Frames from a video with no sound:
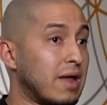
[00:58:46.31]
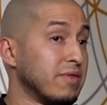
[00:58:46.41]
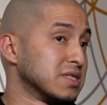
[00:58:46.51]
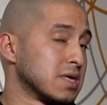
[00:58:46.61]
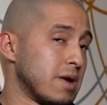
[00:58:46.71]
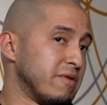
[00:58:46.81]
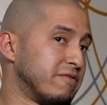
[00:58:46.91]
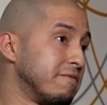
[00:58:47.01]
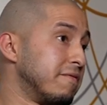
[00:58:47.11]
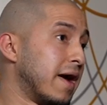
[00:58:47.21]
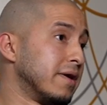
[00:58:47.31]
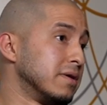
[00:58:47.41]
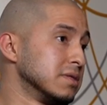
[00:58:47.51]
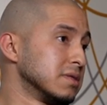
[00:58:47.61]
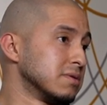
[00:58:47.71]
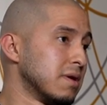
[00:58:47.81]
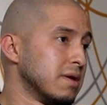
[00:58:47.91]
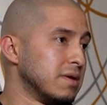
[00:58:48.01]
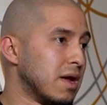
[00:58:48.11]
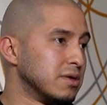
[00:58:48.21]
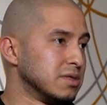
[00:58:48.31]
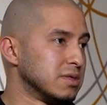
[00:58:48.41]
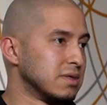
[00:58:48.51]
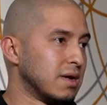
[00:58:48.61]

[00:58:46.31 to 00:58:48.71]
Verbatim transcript: that this is coming from fighters, right? Not just